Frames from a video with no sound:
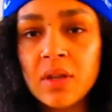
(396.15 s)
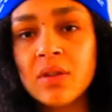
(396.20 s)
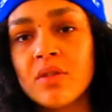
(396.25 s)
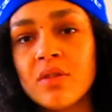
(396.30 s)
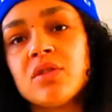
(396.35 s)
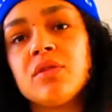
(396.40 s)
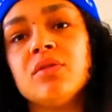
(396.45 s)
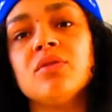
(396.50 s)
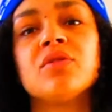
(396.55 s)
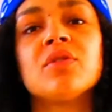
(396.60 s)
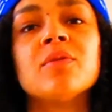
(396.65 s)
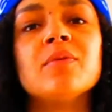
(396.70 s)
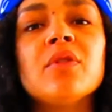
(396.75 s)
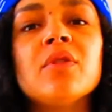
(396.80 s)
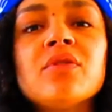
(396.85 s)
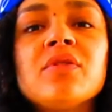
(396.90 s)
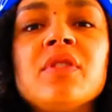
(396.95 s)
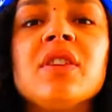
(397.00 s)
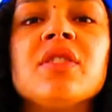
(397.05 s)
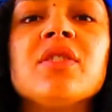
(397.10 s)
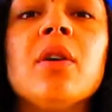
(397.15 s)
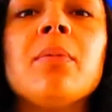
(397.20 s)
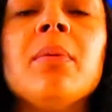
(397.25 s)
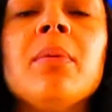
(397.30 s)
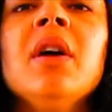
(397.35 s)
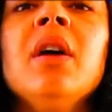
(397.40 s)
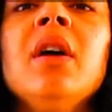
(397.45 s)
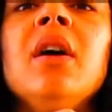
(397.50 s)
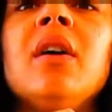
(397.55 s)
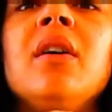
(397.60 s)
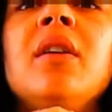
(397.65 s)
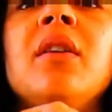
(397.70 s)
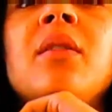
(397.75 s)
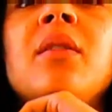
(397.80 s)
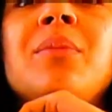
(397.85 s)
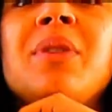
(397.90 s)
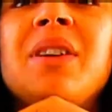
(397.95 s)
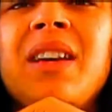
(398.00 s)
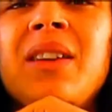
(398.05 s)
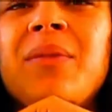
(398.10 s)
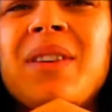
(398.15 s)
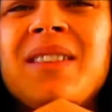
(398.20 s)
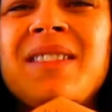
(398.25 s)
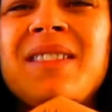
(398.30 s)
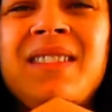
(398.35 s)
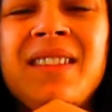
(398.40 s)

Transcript: Just loosen those things up. But anyways,